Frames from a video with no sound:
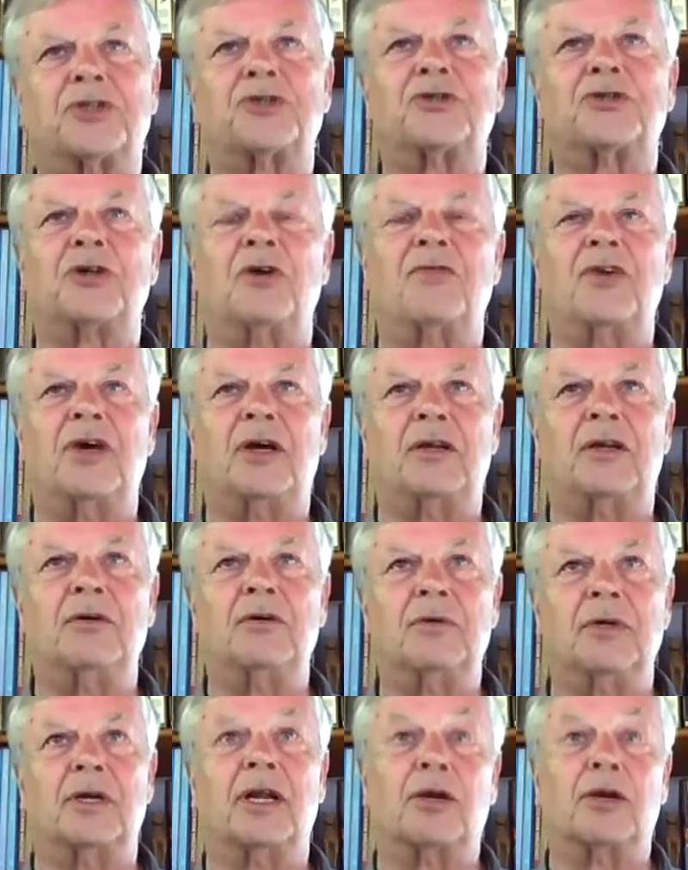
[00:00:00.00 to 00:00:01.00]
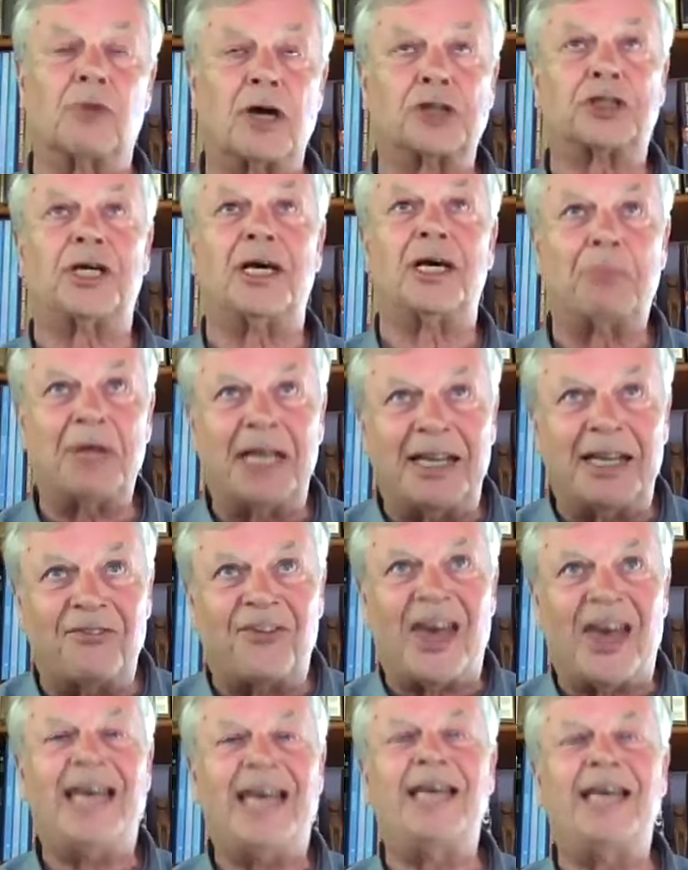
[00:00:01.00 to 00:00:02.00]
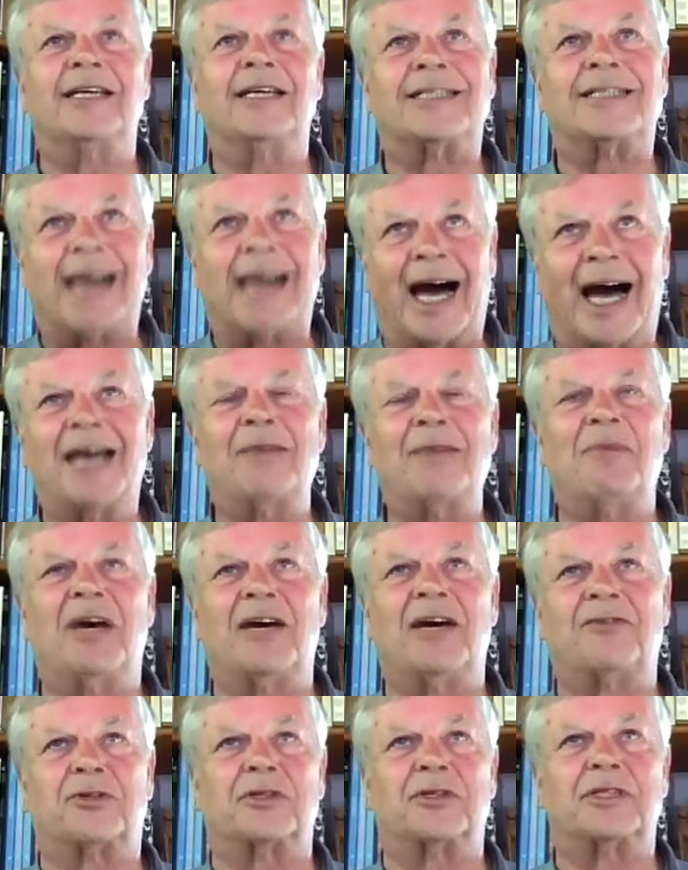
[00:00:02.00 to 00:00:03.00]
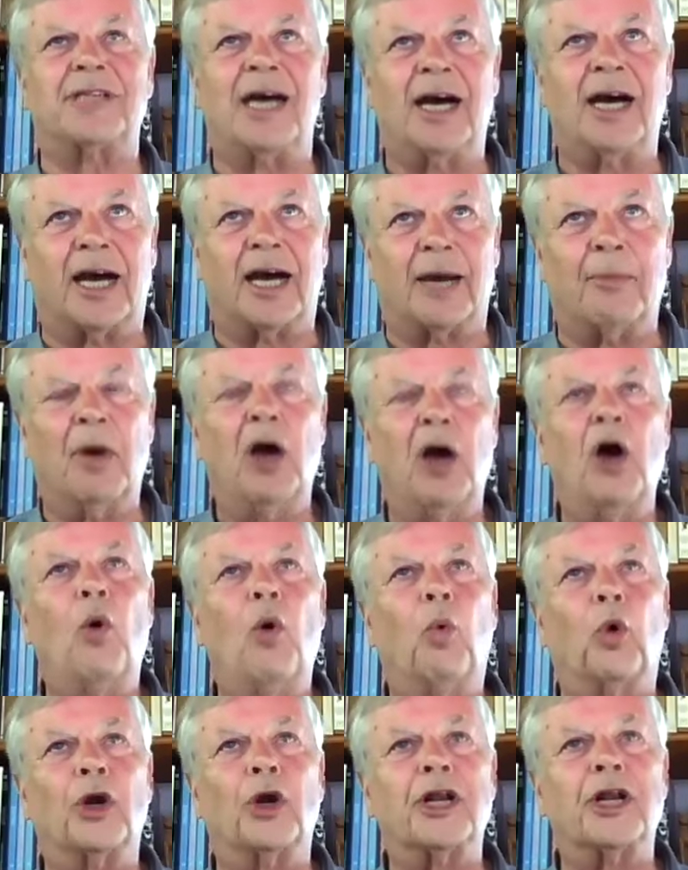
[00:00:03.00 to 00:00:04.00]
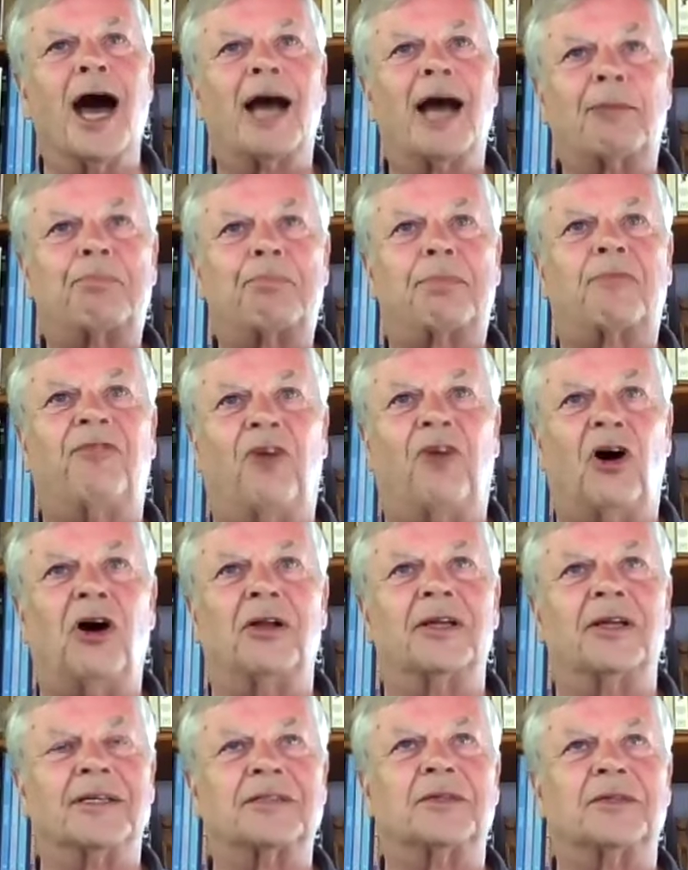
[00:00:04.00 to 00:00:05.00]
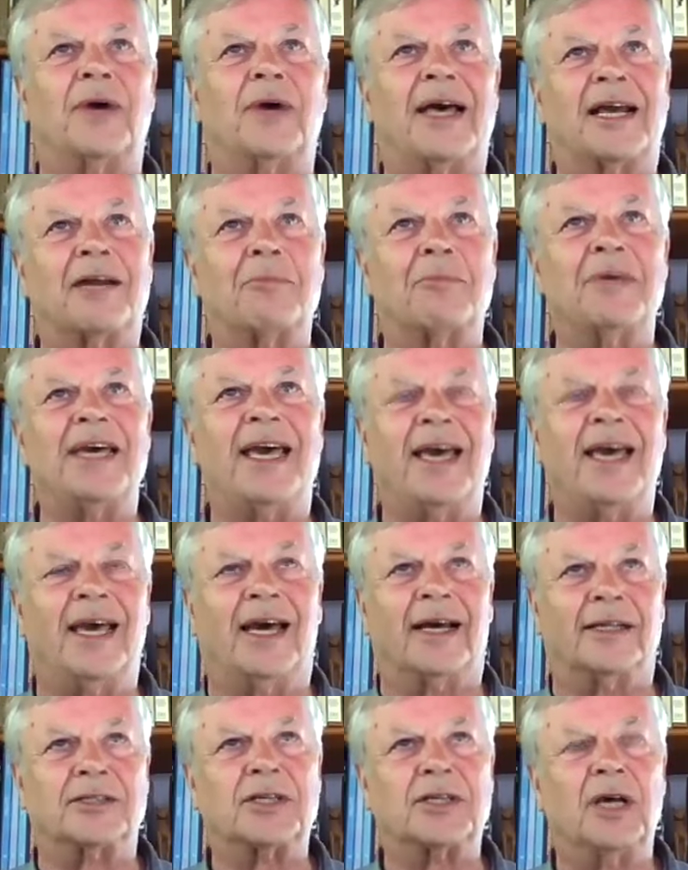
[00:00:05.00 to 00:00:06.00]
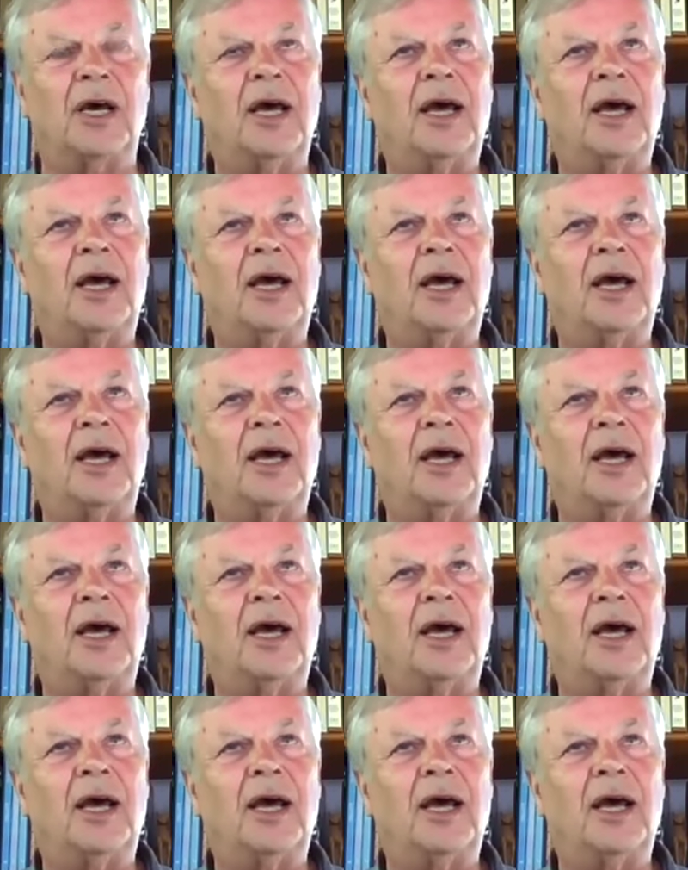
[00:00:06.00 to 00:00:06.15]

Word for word: Soviet Union and Russia had been invaded time after time would not fall into enemy hands.